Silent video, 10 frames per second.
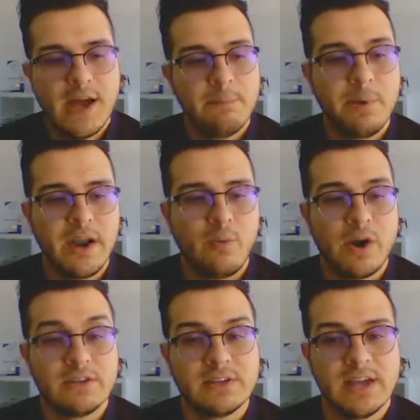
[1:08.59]
but I
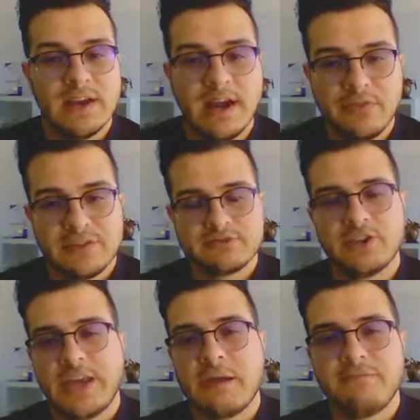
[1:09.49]
wanted to get out this
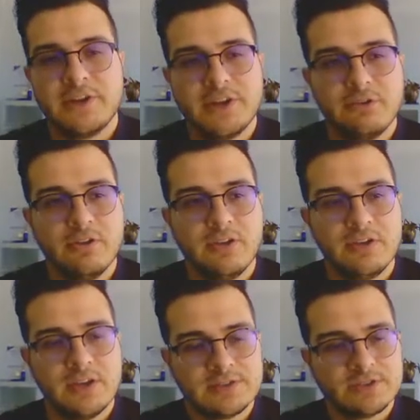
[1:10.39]
recap video and then
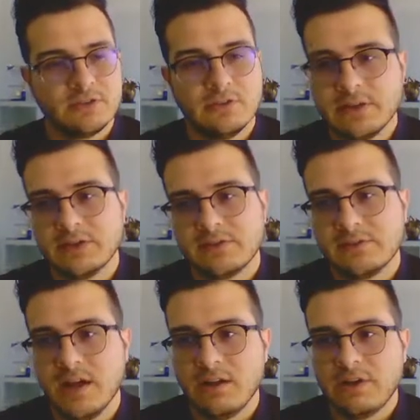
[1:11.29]
the external link
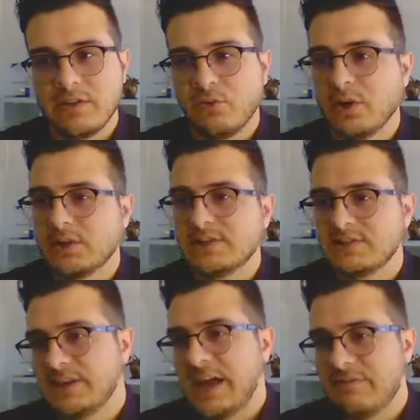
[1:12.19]
rather quickly since
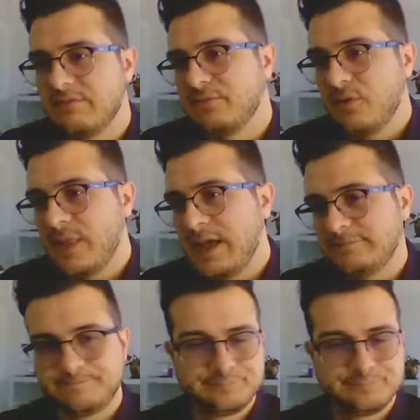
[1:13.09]
I have info on that.